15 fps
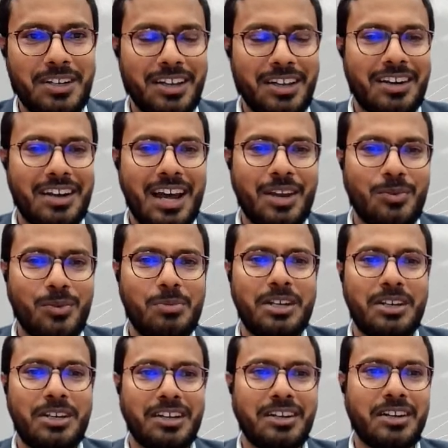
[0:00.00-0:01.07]
meeting, our annual
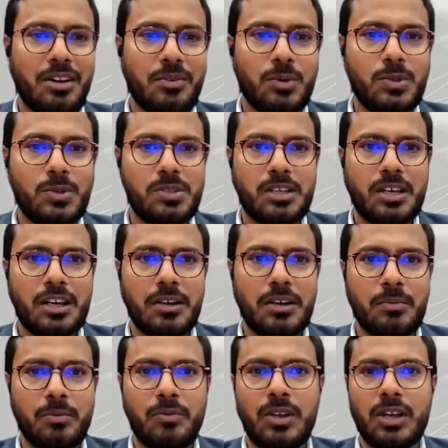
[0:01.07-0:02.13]
meeting in Davos.
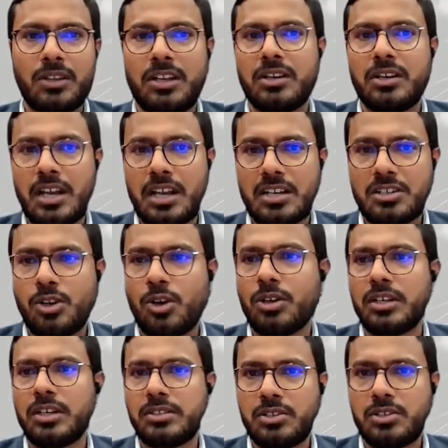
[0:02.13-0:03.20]
We are the International
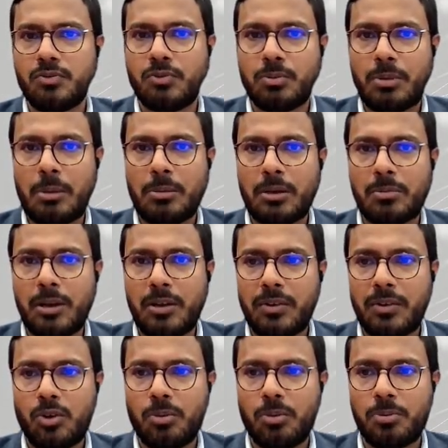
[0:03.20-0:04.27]
Organization for
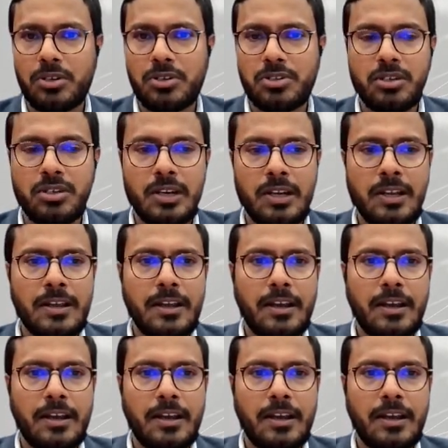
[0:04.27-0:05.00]
Public-Private Cooperation,